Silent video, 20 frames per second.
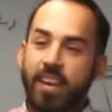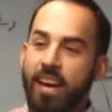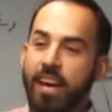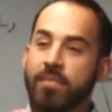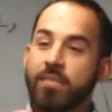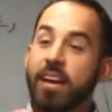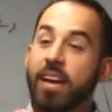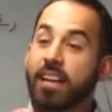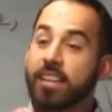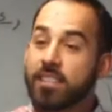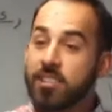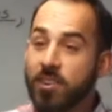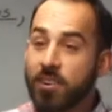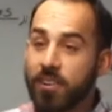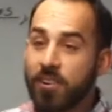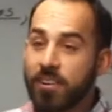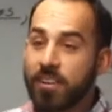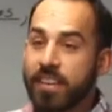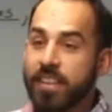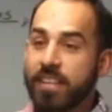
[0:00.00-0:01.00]
I've got
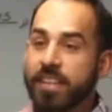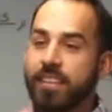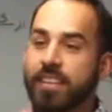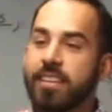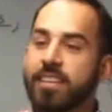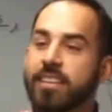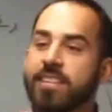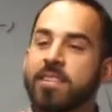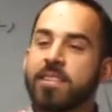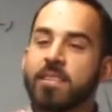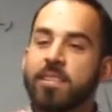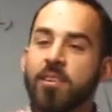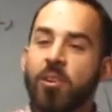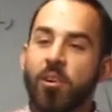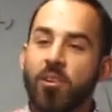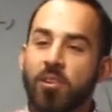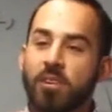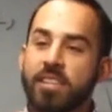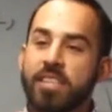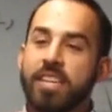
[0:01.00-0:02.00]
eternity.
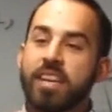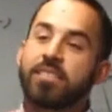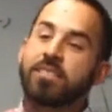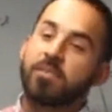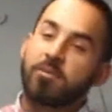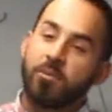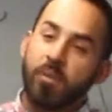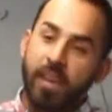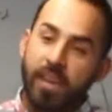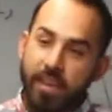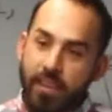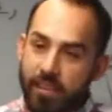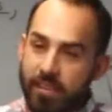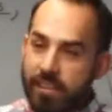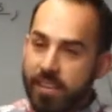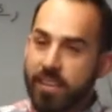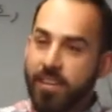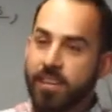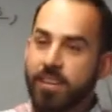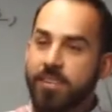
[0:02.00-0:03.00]
Or does he have to wait,
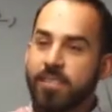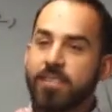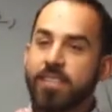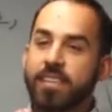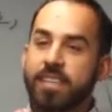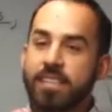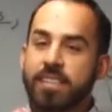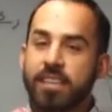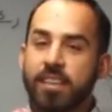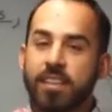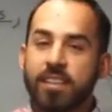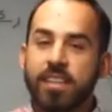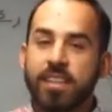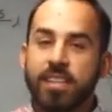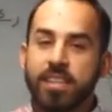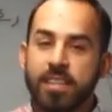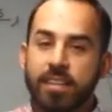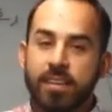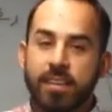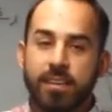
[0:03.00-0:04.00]
you know, until
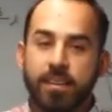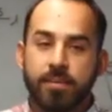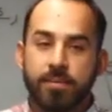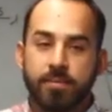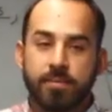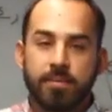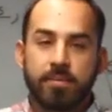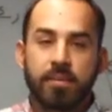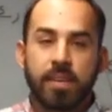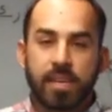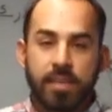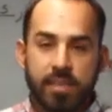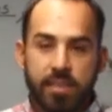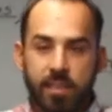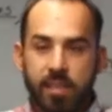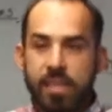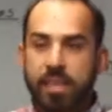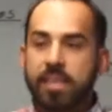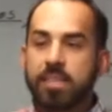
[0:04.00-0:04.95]
he um, until he